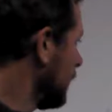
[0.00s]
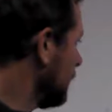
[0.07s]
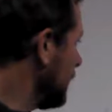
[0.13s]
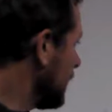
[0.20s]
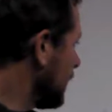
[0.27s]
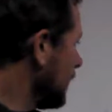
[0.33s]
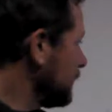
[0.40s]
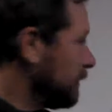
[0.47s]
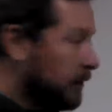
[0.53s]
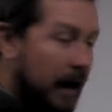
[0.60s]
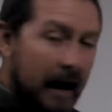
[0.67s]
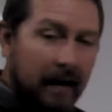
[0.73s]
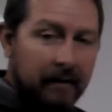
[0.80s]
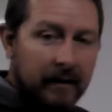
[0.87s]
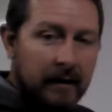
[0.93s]
because you
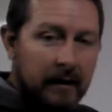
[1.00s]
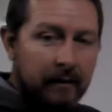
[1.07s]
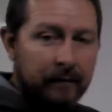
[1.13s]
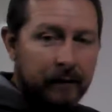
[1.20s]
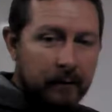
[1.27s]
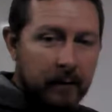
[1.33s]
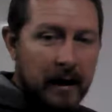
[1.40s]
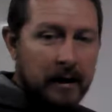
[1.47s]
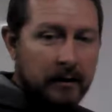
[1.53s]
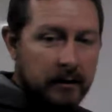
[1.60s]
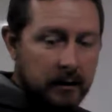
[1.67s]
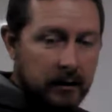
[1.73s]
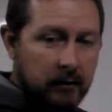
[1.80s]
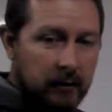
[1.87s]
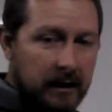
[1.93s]
have the
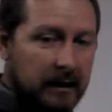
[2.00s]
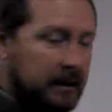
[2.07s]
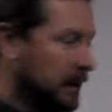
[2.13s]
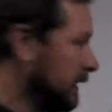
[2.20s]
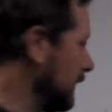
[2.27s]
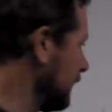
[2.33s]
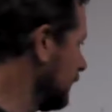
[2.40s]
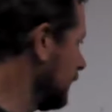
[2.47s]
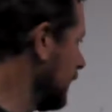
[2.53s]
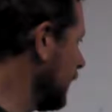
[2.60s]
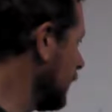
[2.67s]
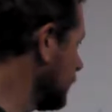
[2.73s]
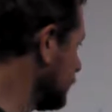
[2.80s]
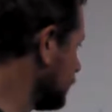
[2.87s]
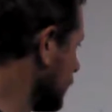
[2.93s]
information you need to get there.